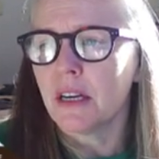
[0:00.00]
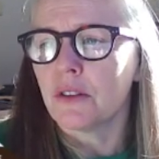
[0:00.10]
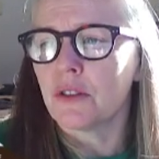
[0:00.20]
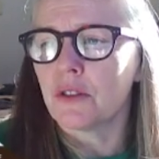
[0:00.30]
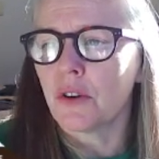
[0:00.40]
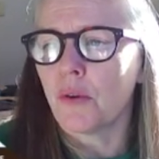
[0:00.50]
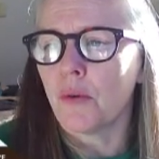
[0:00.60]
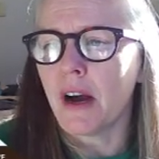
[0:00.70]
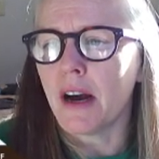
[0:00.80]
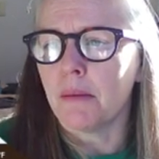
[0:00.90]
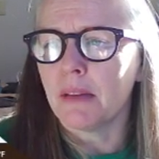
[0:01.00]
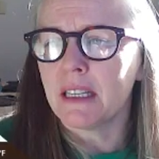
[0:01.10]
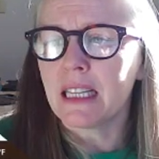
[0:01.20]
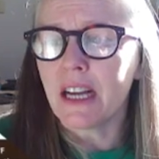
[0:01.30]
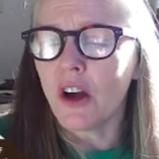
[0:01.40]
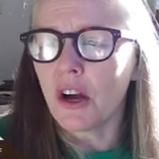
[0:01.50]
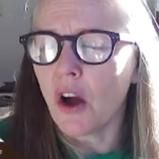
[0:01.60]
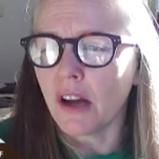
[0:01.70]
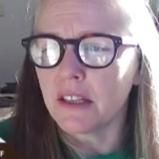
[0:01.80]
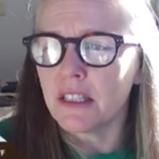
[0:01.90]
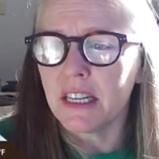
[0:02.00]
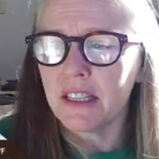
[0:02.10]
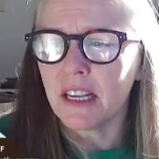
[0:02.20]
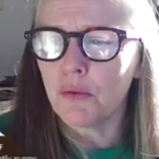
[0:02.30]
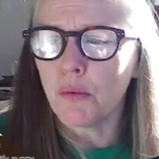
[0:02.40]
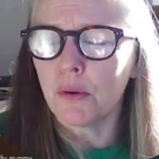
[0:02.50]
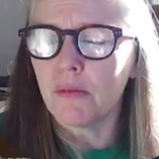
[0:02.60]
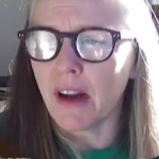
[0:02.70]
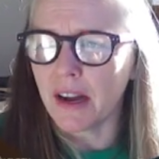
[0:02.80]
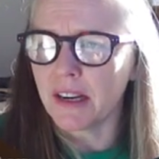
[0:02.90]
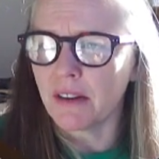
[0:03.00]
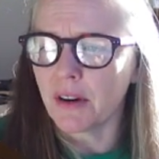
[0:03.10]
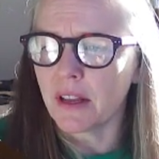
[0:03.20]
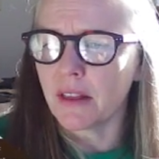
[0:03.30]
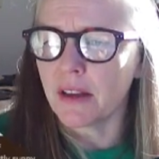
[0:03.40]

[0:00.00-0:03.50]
So let's click on content. That's where we'll find everything.